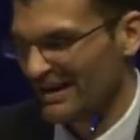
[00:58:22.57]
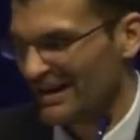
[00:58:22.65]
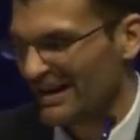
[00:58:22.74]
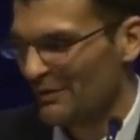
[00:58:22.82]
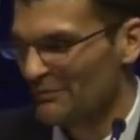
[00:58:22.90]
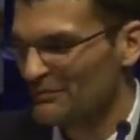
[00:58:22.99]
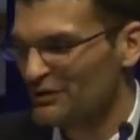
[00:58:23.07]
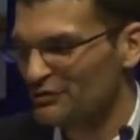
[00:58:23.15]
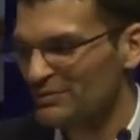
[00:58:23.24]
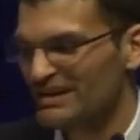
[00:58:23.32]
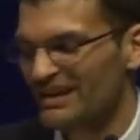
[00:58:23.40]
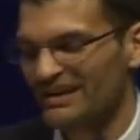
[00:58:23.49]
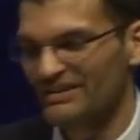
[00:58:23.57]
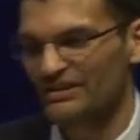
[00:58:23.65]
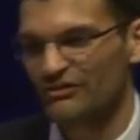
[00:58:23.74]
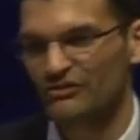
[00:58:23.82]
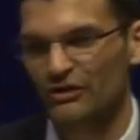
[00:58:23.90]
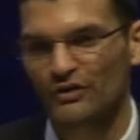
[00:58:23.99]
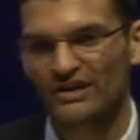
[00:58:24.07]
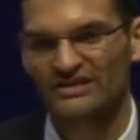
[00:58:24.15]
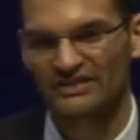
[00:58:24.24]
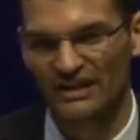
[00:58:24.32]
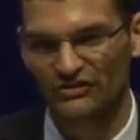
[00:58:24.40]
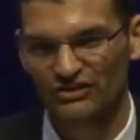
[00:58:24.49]
Uh, just because they're so
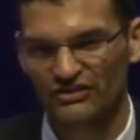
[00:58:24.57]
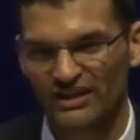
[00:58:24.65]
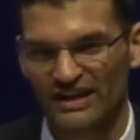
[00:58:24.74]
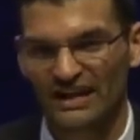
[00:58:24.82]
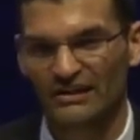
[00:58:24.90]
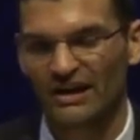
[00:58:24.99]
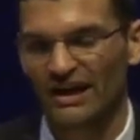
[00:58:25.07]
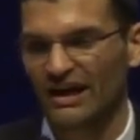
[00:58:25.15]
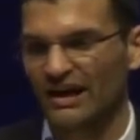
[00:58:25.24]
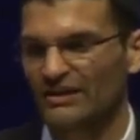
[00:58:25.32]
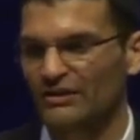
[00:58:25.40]
contentious, and I, uh,